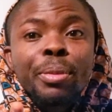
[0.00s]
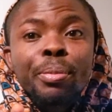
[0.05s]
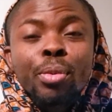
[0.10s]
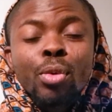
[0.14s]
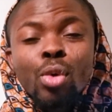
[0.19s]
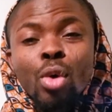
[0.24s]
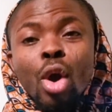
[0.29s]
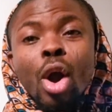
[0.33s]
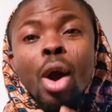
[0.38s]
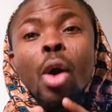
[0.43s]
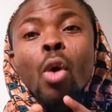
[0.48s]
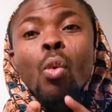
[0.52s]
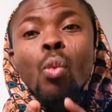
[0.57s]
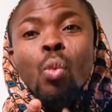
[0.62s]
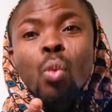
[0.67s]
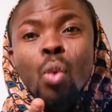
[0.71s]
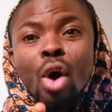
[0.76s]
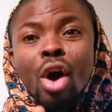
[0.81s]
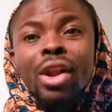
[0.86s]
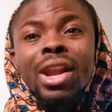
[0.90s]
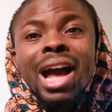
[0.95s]
people,
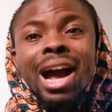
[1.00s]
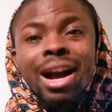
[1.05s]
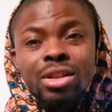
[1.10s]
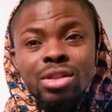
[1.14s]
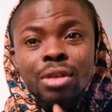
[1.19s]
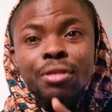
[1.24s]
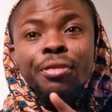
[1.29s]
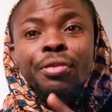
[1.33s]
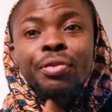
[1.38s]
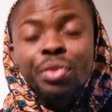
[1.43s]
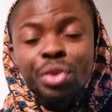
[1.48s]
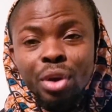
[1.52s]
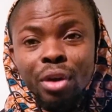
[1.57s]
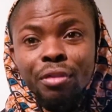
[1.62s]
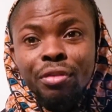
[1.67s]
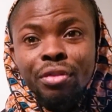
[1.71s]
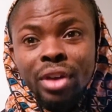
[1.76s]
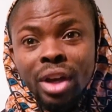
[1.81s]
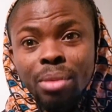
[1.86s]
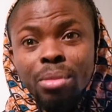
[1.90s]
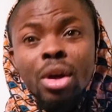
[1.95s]
1 out of 3
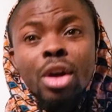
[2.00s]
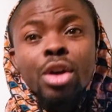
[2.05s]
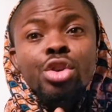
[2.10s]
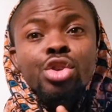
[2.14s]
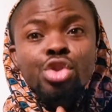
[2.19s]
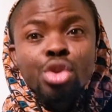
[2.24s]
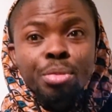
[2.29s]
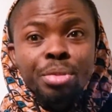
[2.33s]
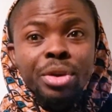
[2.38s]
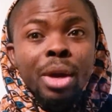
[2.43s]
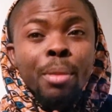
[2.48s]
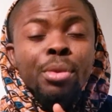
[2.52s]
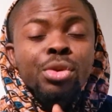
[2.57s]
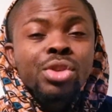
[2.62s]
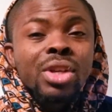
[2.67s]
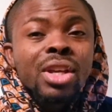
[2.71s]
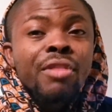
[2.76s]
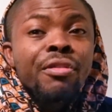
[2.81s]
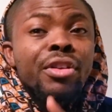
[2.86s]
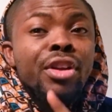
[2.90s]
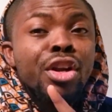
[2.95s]
of them should be able
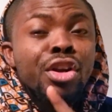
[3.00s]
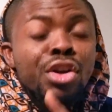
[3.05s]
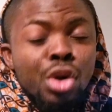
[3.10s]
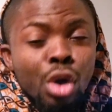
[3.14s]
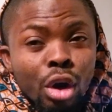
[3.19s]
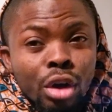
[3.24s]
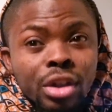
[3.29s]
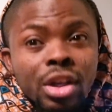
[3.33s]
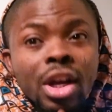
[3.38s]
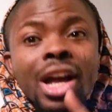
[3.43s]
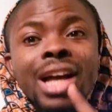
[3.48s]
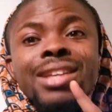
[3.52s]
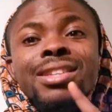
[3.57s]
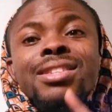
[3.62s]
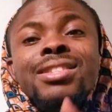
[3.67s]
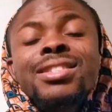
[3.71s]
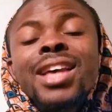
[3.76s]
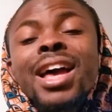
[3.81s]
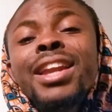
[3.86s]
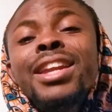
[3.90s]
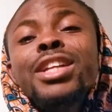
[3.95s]
to give it a nod.
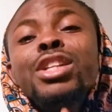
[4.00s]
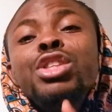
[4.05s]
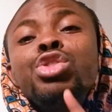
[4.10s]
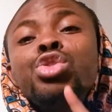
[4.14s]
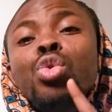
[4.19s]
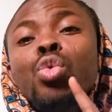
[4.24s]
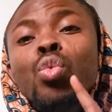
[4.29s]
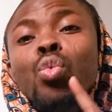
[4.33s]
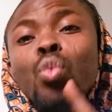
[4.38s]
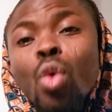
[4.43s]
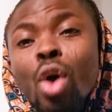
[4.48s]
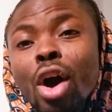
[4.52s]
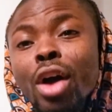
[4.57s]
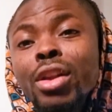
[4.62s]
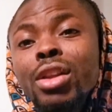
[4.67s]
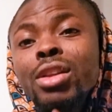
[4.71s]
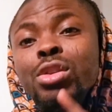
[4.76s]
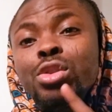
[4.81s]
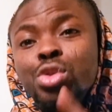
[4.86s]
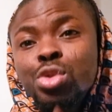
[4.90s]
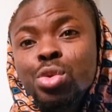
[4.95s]
Send it to
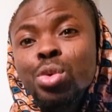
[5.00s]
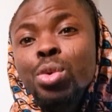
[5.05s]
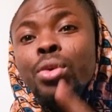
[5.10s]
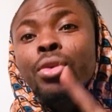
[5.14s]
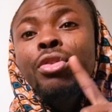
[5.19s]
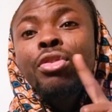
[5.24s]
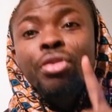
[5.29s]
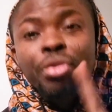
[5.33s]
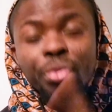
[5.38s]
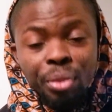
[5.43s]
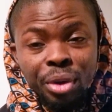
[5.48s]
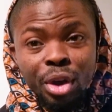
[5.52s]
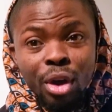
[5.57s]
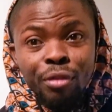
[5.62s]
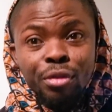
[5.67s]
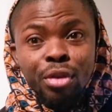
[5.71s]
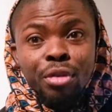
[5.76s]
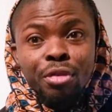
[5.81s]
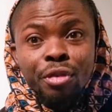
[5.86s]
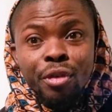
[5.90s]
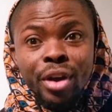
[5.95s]
1, 2, 3
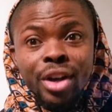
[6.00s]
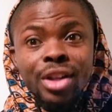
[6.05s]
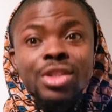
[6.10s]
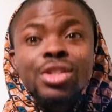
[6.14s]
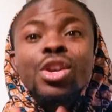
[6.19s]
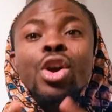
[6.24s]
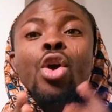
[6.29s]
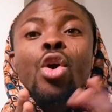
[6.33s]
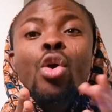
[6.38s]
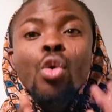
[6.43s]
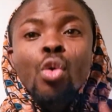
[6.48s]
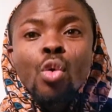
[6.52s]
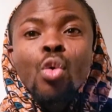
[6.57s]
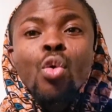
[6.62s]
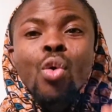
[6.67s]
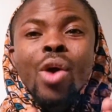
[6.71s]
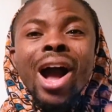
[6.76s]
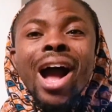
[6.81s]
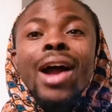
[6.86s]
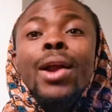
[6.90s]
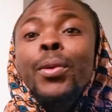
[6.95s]
of your friends
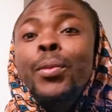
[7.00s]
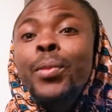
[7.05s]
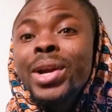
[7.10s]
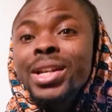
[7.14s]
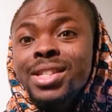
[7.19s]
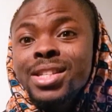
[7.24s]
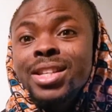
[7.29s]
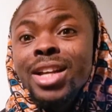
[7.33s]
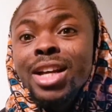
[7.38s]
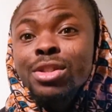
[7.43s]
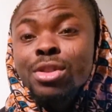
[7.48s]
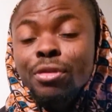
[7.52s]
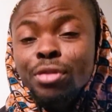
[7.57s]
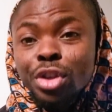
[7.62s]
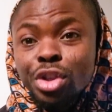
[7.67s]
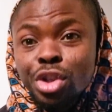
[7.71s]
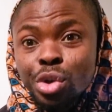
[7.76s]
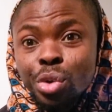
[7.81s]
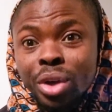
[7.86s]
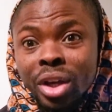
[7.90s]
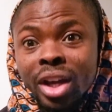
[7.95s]
who are residents of
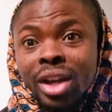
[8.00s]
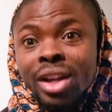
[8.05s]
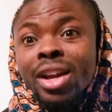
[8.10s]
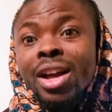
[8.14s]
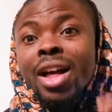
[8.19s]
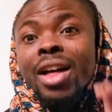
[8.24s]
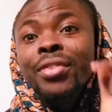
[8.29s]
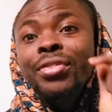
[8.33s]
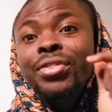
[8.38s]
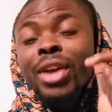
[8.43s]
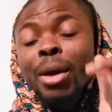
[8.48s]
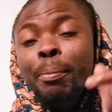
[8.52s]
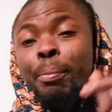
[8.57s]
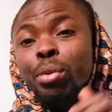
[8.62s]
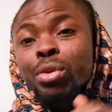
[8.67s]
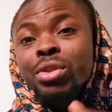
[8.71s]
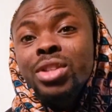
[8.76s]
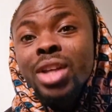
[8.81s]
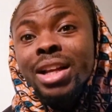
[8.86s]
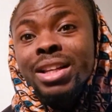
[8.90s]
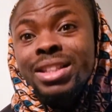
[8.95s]
the UK. They
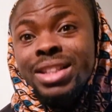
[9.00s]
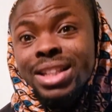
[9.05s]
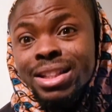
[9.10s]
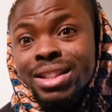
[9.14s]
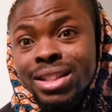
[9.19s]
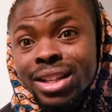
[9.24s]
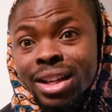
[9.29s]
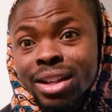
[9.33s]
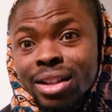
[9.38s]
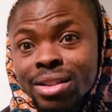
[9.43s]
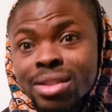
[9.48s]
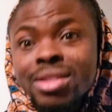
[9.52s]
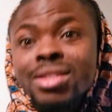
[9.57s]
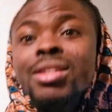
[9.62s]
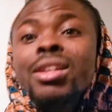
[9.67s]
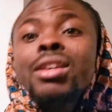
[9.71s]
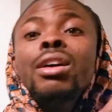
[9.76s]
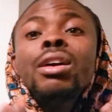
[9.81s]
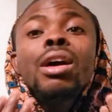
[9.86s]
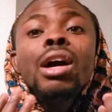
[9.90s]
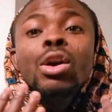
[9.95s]
put their
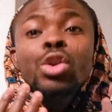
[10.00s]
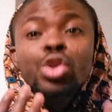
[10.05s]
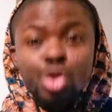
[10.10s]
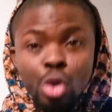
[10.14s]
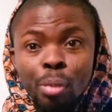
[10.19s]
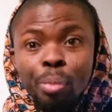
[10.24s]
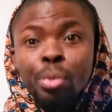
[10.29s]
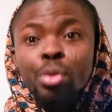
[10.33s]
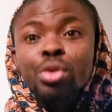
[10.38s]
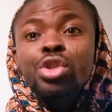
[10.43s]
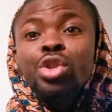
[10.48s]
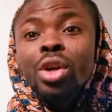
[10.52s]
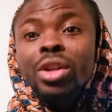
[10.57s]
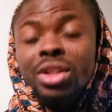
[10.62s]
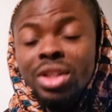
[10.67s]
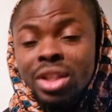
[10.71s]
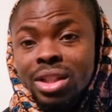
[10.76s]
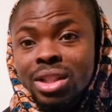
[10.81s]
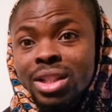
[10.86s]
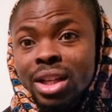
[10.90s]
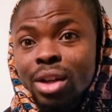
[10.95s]
details, you put your
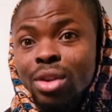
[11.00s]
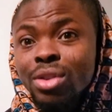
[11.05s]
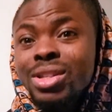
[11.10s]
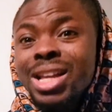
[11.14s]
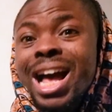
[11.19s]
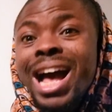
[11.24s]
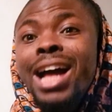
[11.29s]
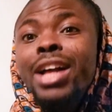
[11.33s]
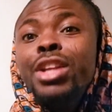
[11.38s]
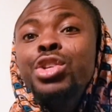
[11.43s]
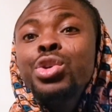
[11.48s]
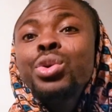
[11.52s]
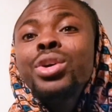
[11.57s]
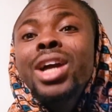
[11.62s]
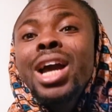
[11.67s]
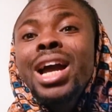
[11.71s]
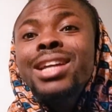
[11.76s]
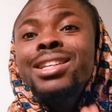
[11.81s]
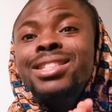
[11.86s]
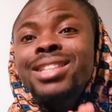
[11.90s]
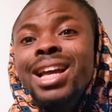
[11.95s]
details, and you
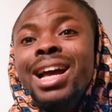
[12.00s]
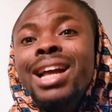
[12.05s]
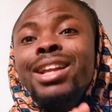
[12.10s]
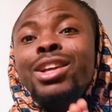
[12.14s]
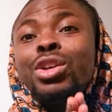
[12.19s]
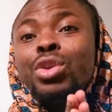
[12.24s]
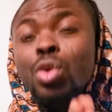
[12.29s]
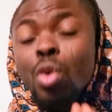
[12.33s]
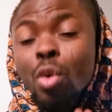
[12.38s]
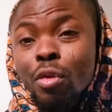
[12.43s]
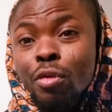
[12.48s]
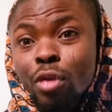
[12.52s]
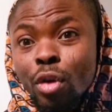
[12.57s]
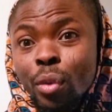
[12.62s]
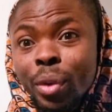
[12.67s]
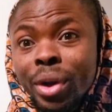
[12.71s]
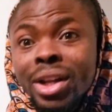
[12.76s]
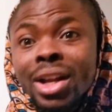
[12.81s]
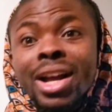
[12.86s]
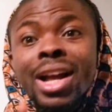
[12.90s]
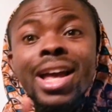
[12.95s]
guys can go
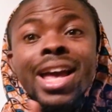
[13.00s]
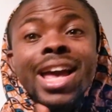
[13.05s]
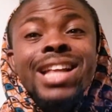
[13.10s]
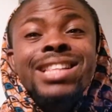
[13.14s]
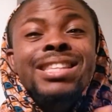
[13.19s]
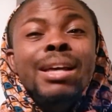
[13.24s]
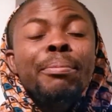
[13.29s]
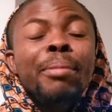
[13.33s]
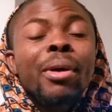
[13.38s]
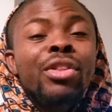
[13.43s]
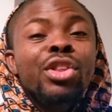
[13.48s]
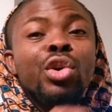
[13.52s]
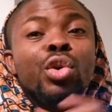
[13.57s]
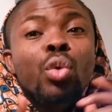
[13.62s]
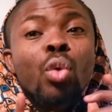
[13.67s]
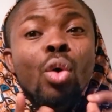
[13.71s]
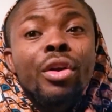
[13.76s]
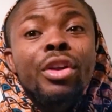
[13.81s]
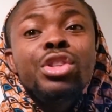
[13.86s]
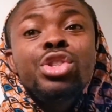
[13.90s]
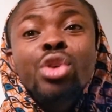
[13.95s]
for it. It's about the
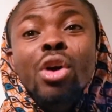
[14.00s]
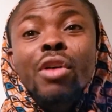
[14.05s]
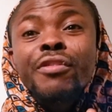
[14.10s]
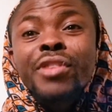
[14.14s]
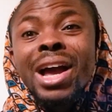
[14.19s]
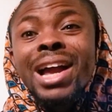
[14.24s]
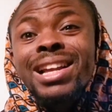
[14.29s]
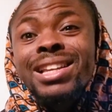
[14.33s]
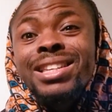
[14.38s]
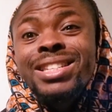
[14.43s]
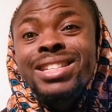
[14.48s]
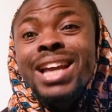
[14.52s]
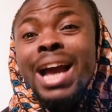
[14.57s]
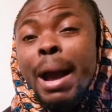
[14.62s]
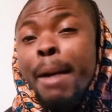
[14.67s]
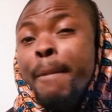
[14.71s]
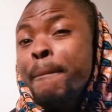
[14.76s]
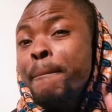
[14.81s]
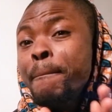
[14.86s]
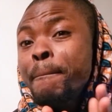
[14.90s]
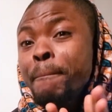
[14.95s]
quality of the
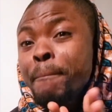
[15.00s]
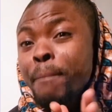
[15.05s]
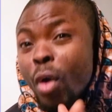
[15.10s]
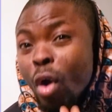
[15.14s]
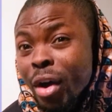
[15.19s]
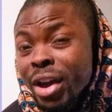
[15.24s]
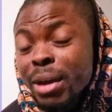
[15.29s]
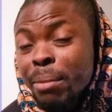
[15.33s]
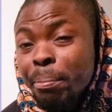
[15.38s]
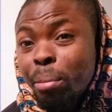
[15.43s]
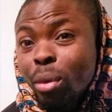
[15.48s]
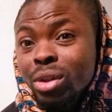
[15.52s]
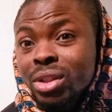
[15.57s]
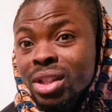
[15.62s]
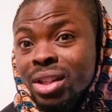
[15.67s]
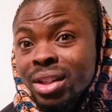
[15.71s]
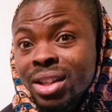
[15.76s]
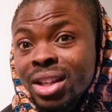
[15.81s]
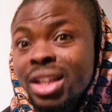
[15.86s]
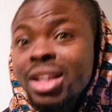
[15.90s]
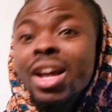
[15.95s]
idea, more
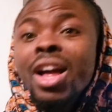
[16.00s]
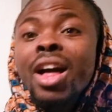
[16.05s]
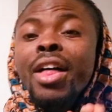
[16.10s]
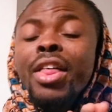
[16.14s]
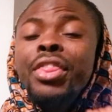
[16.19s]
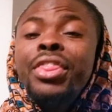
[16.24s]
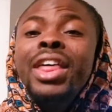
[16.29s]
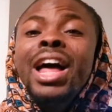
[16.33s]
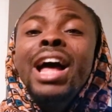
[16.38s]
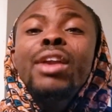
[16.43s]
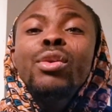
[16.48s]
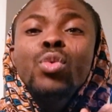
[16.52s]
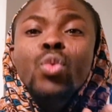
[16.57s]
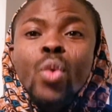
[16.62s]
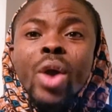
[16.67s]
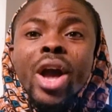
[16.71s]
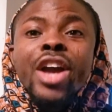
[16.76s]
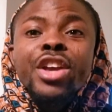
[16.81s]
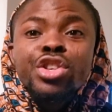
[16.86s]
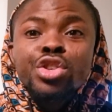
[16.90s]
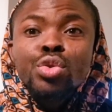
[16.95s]
importantly, than
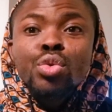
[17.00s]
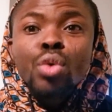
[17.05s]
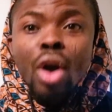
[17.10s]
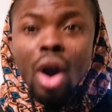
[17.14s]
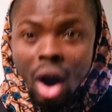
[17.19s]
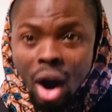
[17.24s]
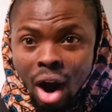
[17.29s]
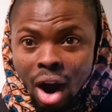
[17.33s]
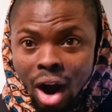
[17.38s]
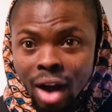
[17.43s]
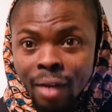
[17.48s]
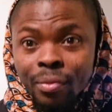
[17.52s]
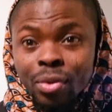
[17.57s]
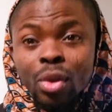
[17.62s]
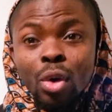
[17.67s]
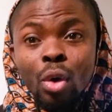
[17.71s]
where you are.